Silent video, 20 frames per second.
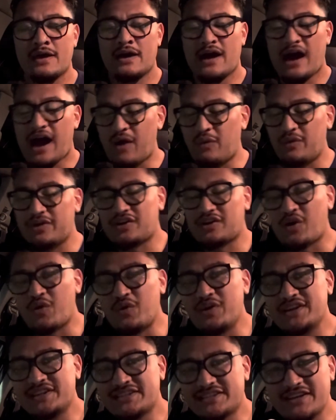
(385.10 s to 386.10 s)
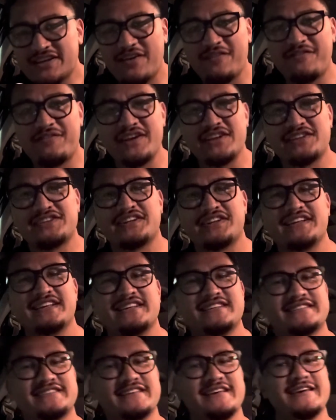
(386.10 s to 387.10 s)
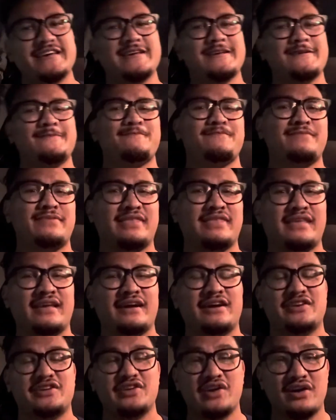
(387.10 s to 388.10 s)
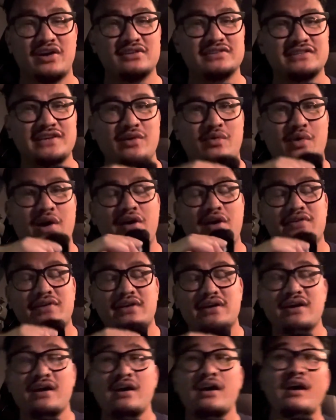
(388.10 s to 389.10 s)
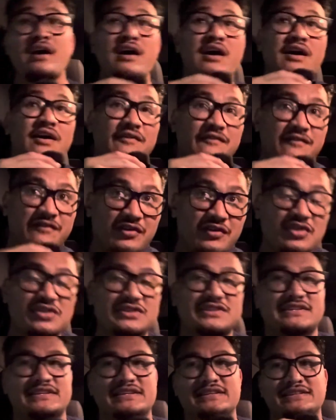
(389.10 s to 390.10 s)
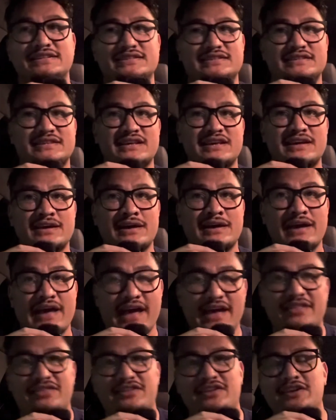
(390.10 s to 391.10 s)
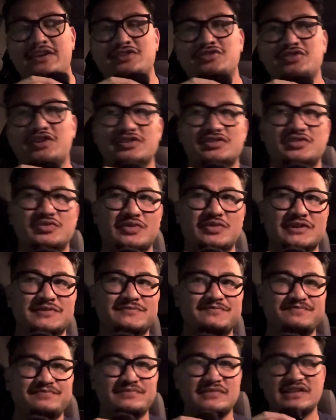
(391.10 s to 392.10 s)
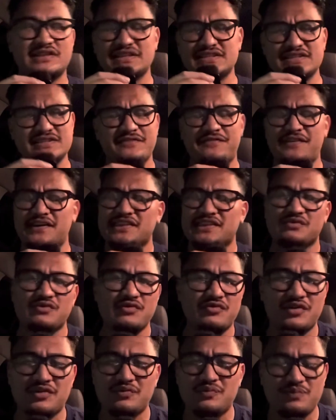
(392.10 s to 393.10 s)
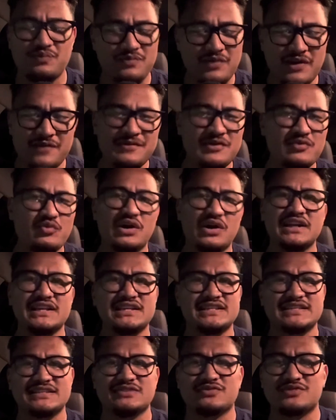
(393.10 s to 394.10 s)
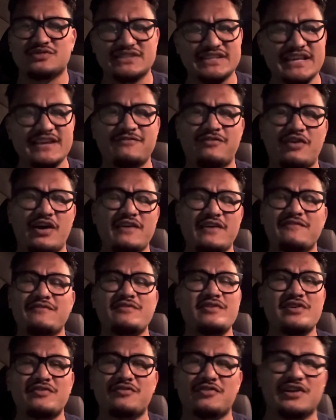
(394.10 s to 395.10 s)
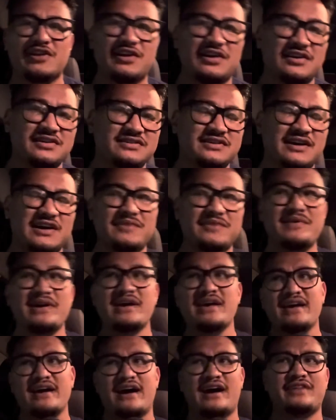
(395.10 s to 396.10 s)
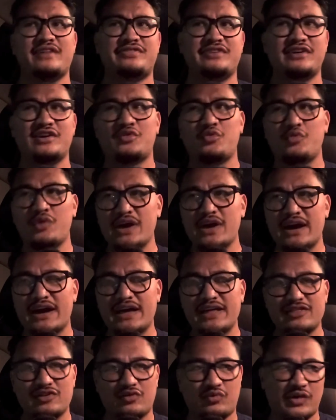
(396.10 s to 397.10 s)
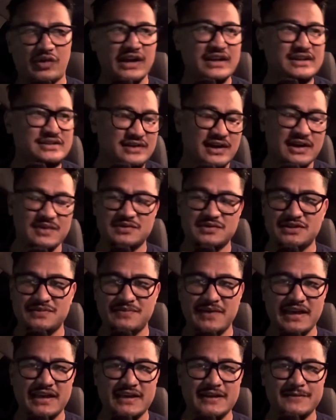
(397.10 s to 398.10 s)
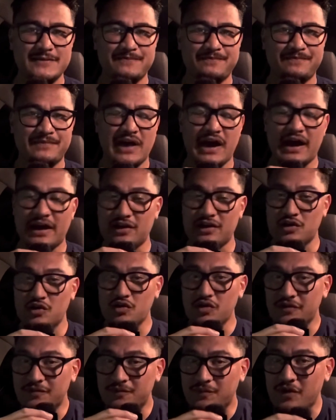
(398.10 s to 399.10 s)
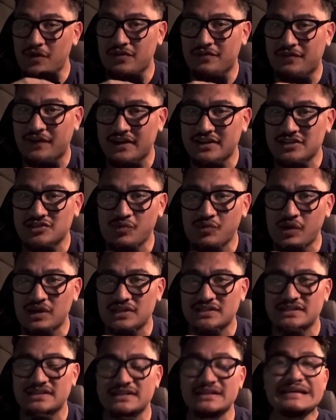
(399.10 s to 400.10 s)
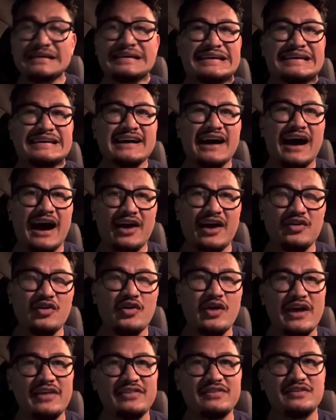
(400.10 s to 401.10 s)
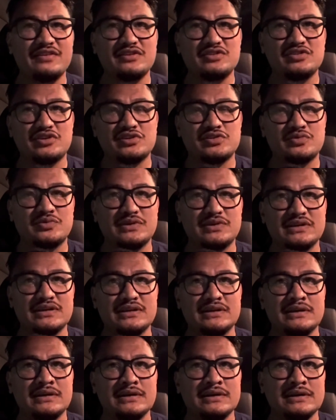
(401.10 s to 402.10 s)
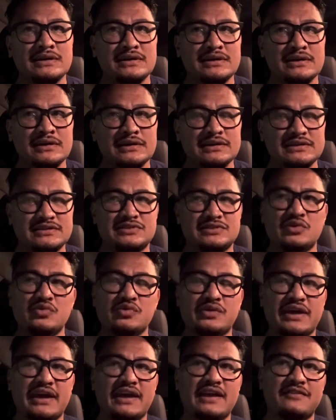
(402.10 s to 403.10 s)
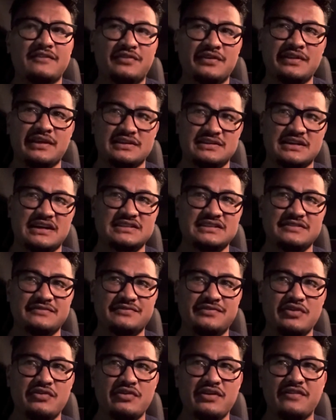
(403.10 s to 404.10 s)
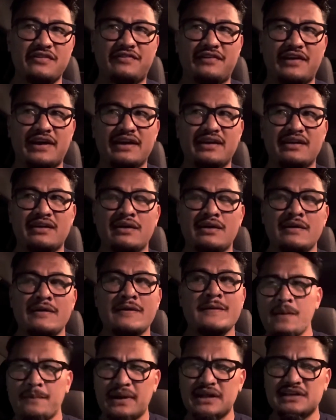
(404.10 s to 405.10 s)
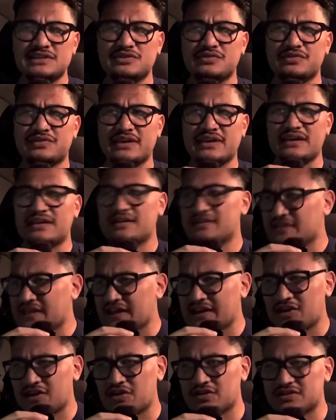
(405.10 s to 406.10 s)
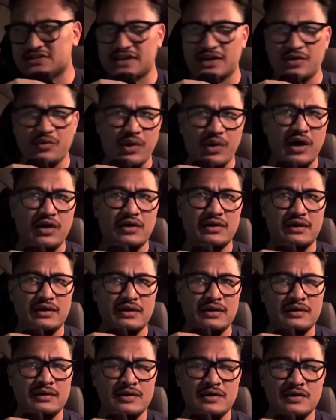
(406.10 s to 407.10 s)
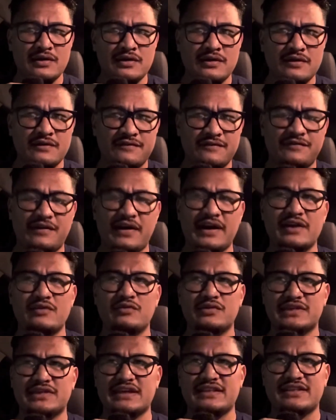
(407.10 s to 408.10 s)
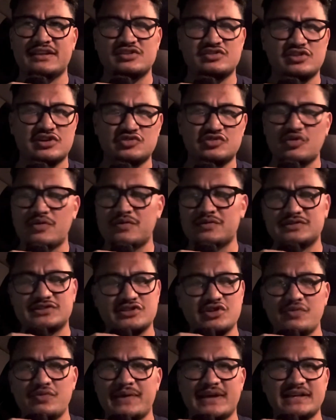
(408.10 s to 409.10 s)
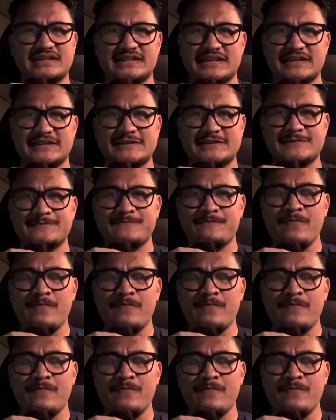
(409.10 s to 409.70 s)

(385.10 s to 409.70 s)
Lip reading: Are we going to eventually see Deontay Wilder versus Anthony Joshua? This is a fight that we've been wanting to see for a very, very long time. I think we are in the right time to make it. I don't know if both fighters want it. I know Anthony Joshua is still keen for that Tyson Fury fight, but I still think that Deontay Wilder fight with Anthony Joshua will still make sense.